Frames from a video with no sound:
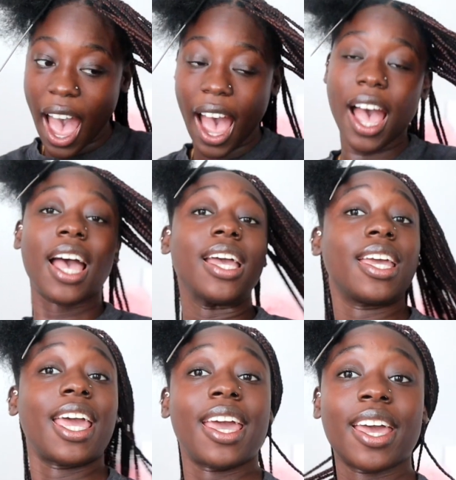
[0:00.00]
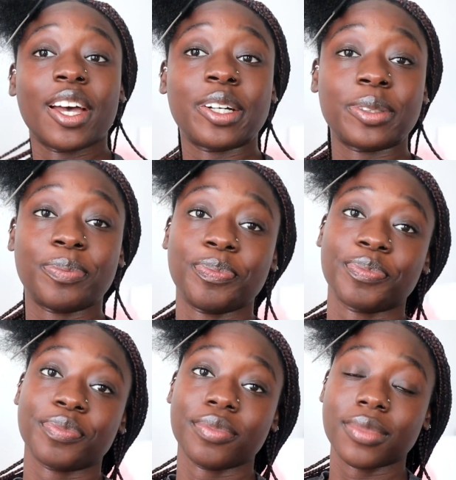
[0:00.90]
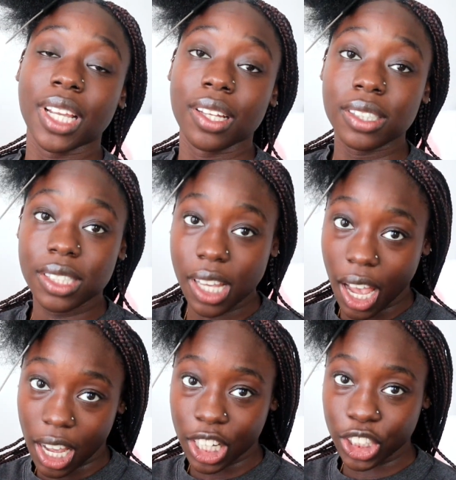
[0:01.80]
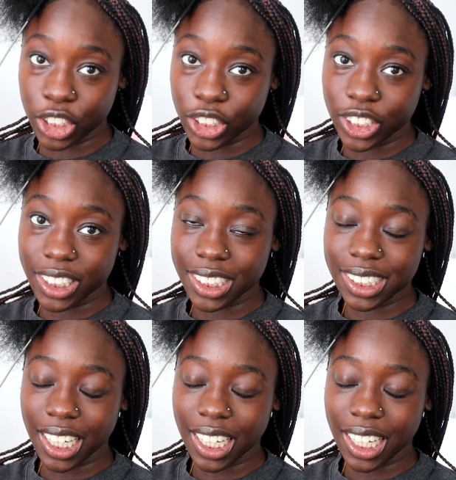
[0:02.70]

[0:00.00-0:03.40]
I am tired.